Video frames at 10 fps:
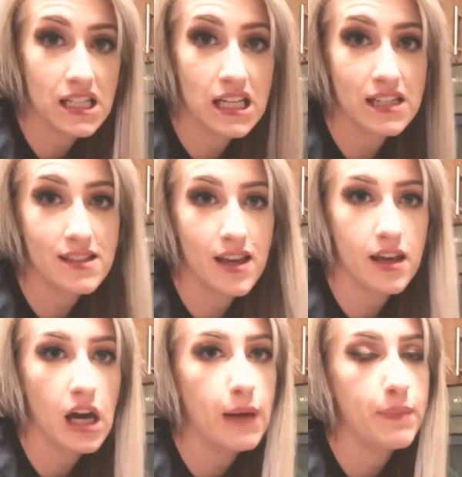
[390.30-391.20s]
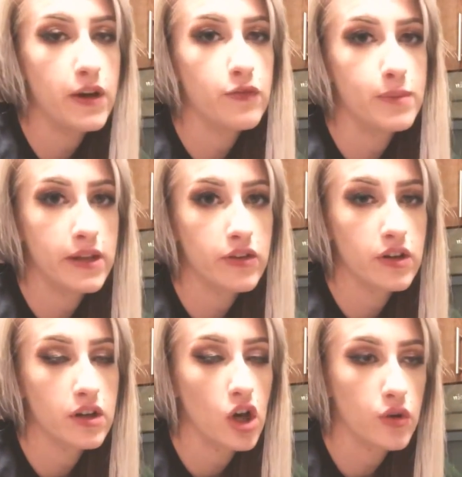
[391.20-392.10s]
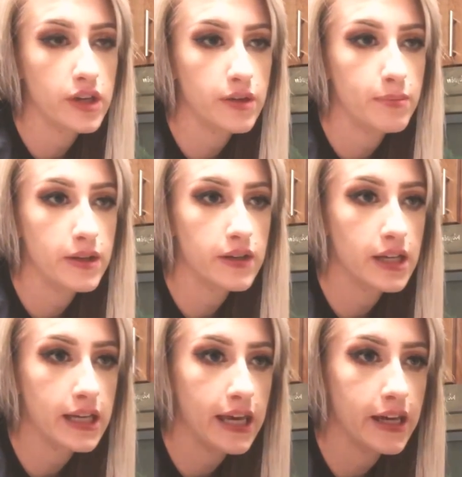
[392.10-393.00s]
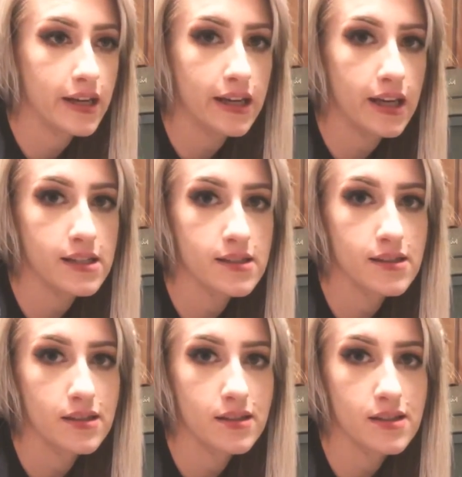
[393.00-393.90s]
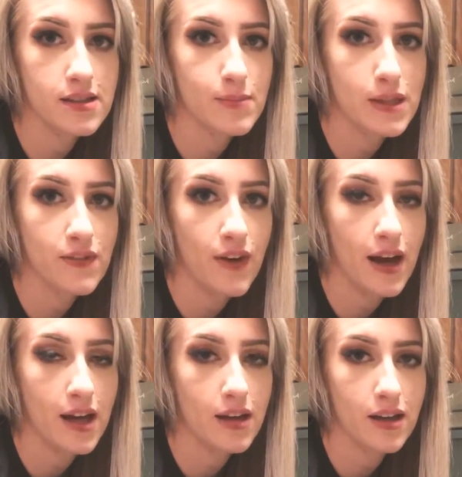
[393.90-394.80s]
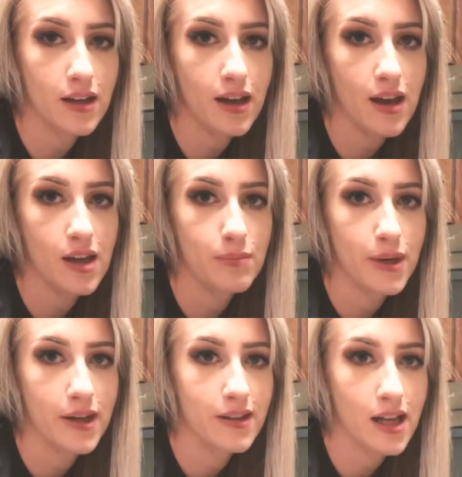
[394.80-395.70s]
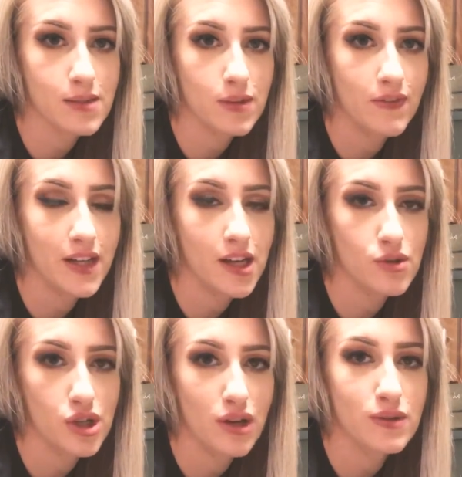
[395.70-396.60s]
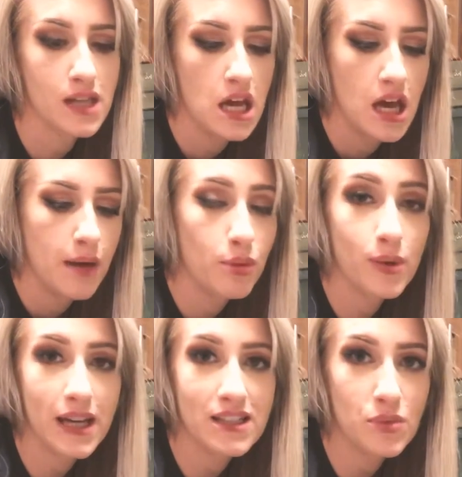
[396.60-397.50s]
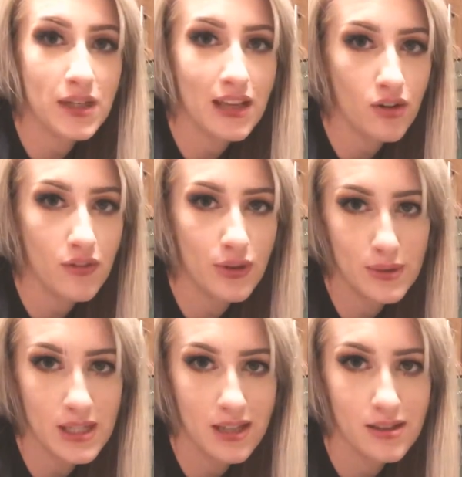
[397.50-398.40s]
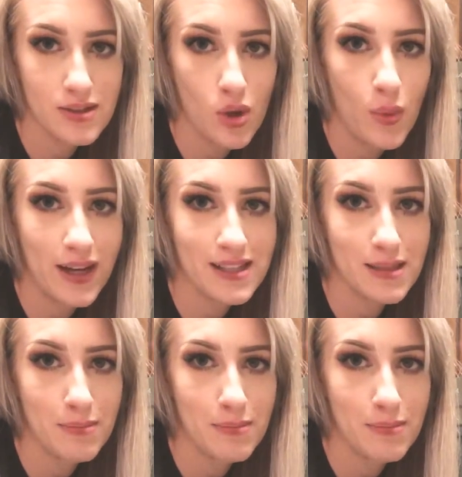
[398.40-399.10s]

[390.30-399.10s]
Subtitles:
It's a cup of milk, coconut milk in a can, I guess. It doesn't specify in a can, but that's what the video shows. But we're not doing either of those things, so why does it